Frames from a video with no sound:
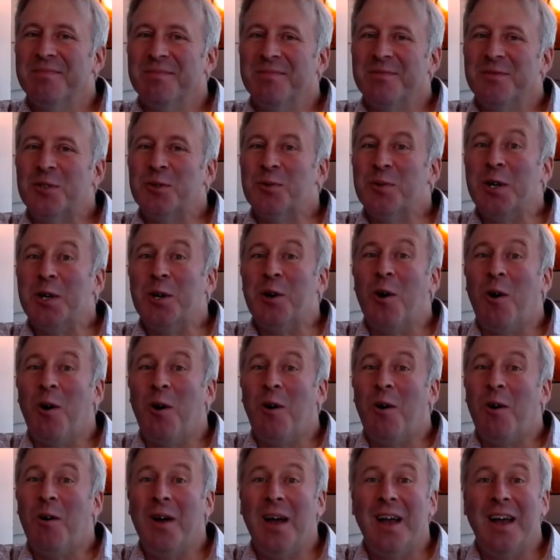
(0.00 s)
to
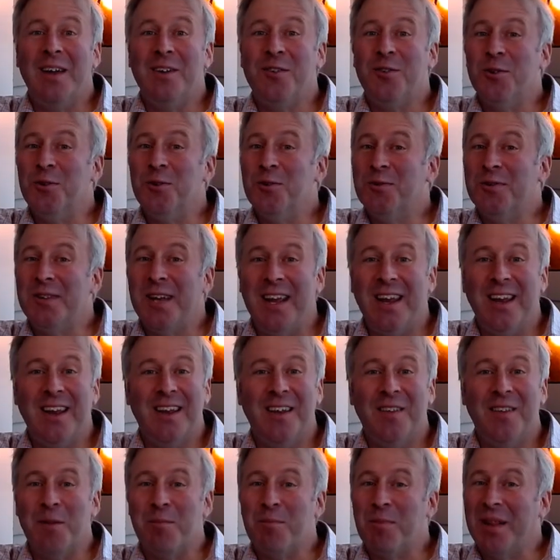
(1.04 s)
recall and to take
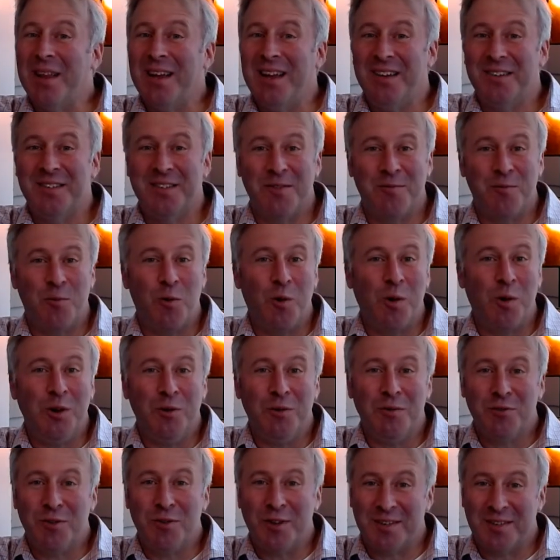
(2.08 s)
the place of what you
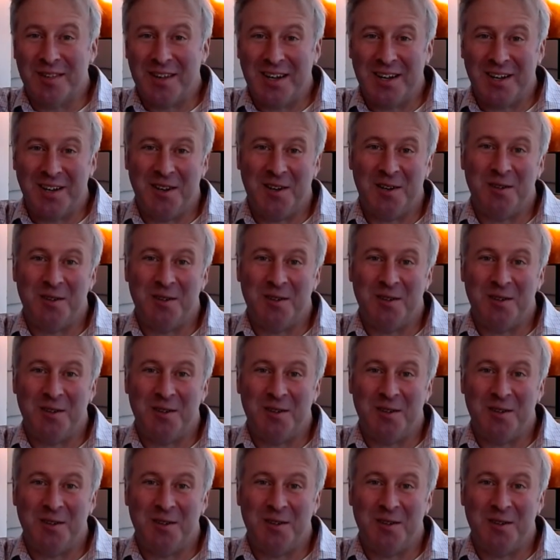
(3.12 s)
have just let go.